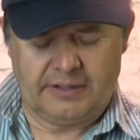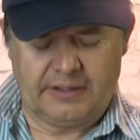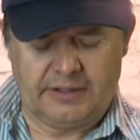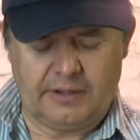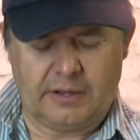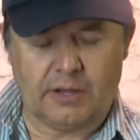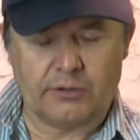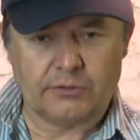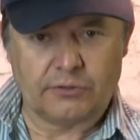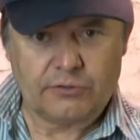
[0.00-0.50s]

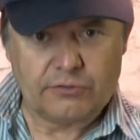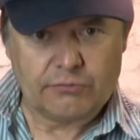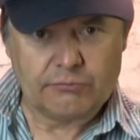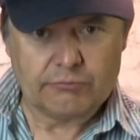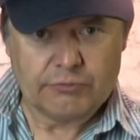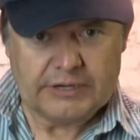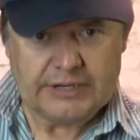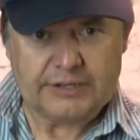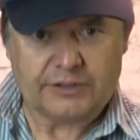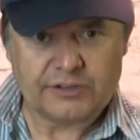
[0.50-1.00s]
On
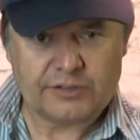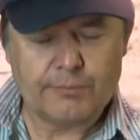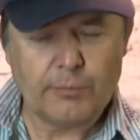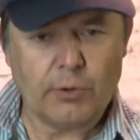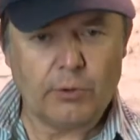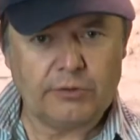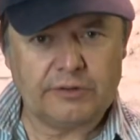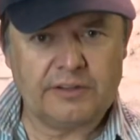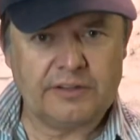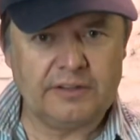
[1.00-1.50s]
really
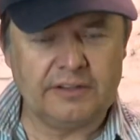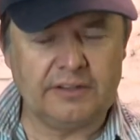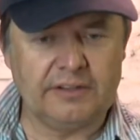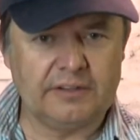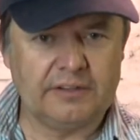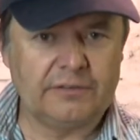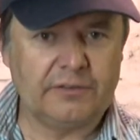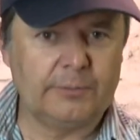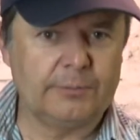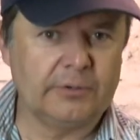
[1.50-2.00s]
small
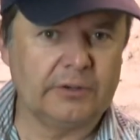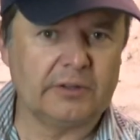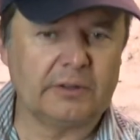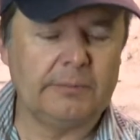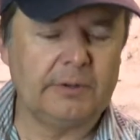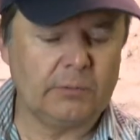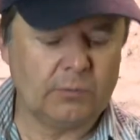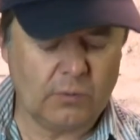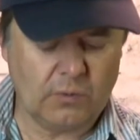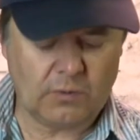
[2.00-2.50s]
seeds, if you put
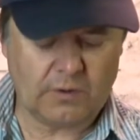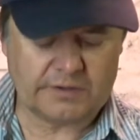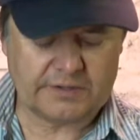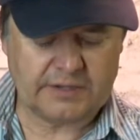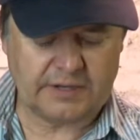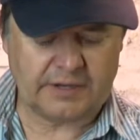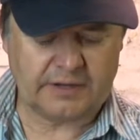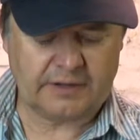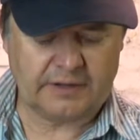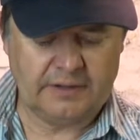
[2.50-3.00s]
them in
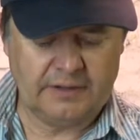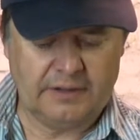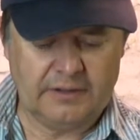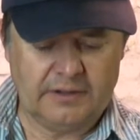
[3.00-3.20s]
water